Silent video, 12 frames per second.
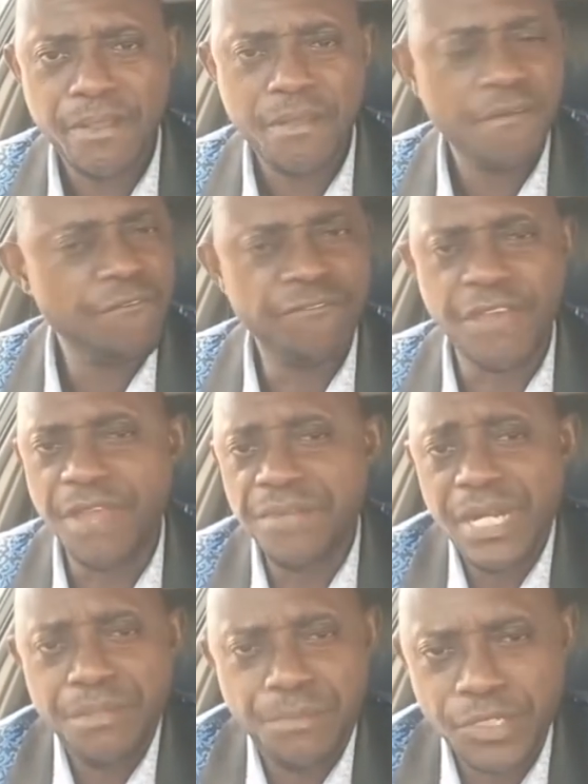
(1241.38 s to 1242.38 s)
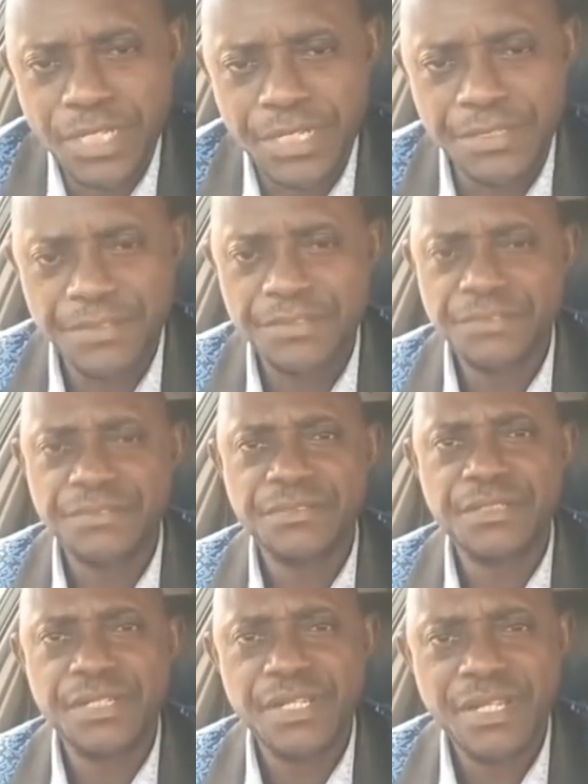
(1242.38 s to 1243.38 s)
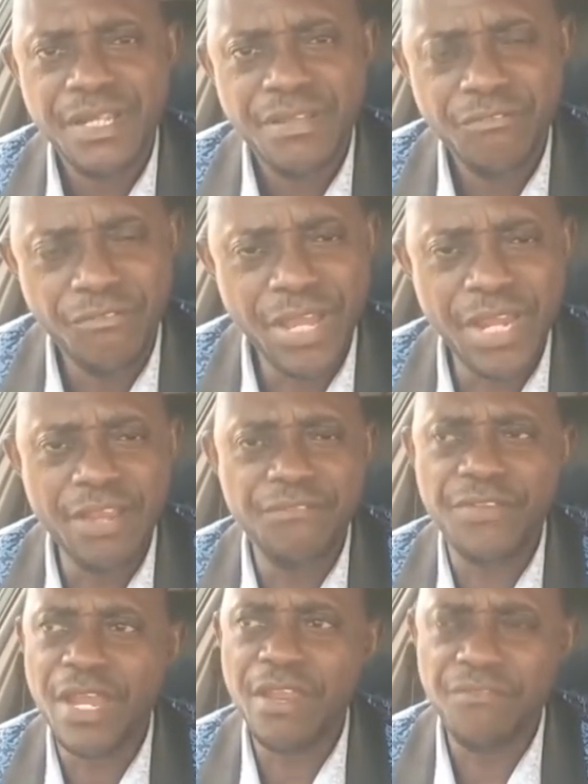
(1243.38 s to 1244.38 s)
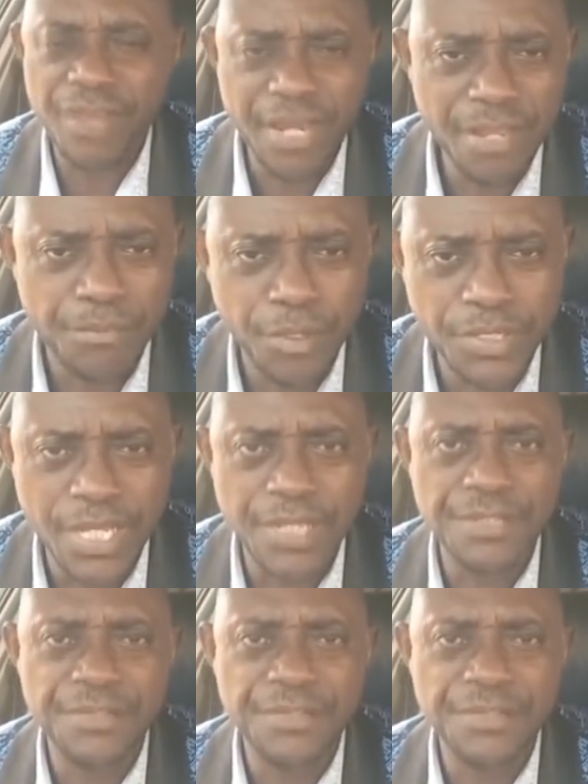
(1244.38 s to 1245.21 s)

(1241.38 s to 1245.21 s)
Very, very important. Very, very, very important.